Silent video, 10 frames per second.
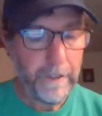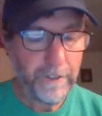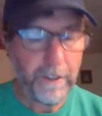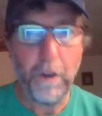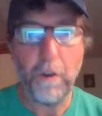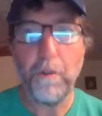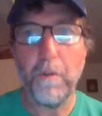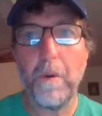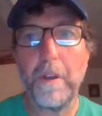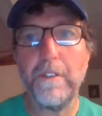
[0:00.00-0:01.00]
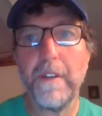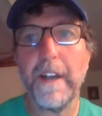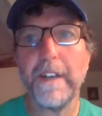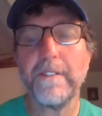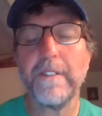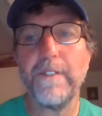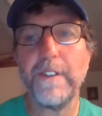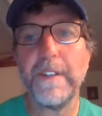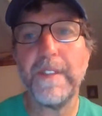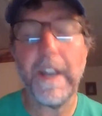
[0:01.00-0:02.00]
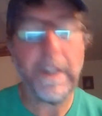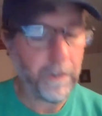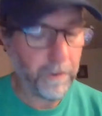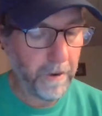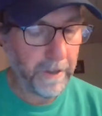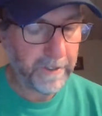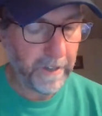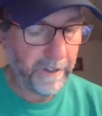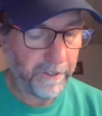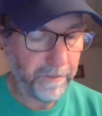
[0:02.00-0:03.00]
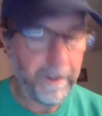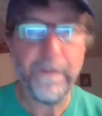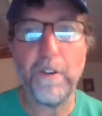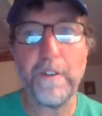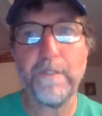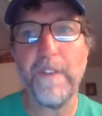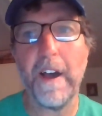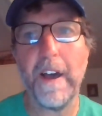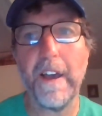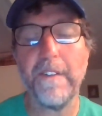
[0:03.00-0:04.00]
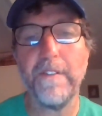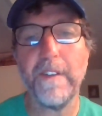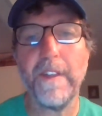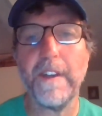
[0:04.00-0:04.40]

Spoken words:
So you guys, if you did that, you cross out 3, 4, and 5,